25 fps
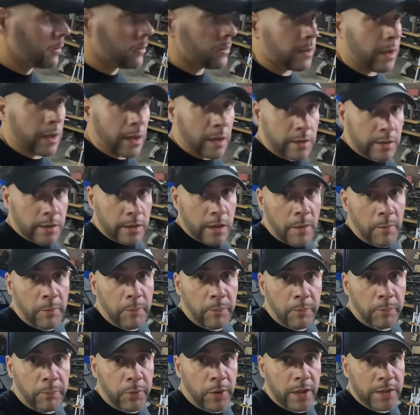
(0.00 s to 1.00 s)
of boost like I did on
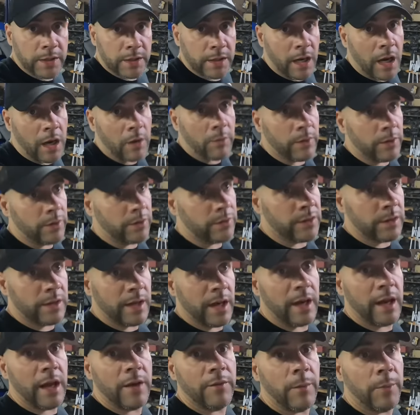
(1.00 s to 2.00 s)
Project Hot Wheels. Did
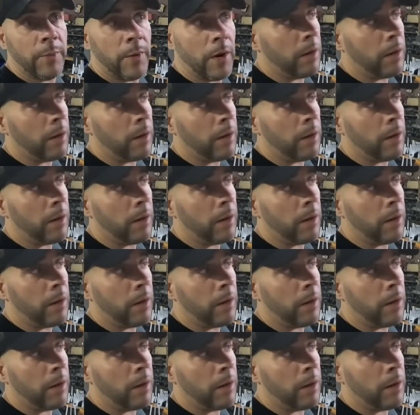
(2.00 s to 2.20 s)
that have a